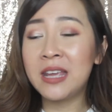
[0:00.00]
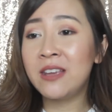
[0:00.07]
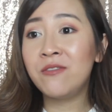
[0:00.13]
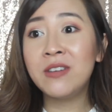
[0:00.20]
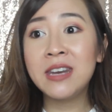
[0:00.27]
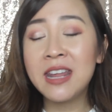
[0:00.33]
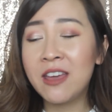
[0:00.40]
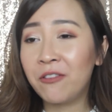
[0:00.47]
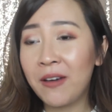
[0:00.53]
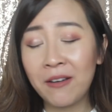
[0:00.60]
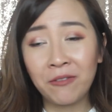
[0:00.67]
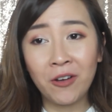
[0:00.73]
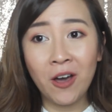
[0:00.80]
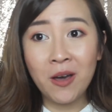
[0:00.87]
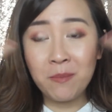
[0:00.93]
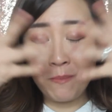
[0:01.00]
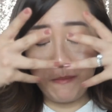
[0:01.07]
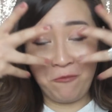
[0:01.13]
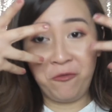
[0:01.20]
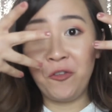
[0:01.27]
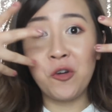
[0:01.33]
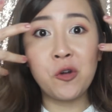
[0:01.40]
even if I've got
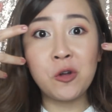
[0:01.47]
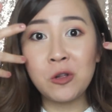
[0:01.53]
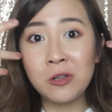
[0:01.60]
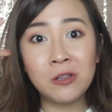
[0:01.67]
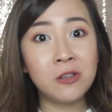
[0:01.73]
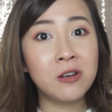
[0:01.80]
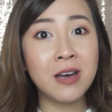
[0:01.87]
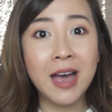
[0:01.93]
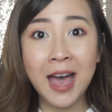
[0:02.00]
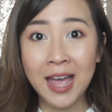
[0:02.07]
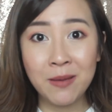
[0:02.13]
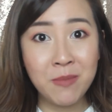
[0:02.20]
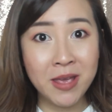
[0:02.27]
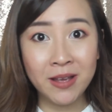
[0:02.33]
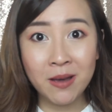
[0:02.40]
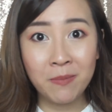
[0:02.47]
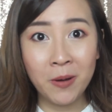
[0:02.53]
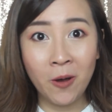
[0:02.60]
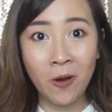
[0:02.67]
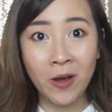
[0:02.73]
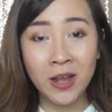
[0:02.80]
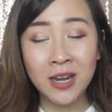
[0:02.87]
full eye makeup
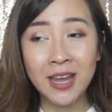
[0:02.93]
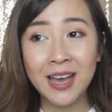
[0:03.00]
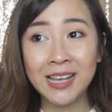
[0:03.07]
on,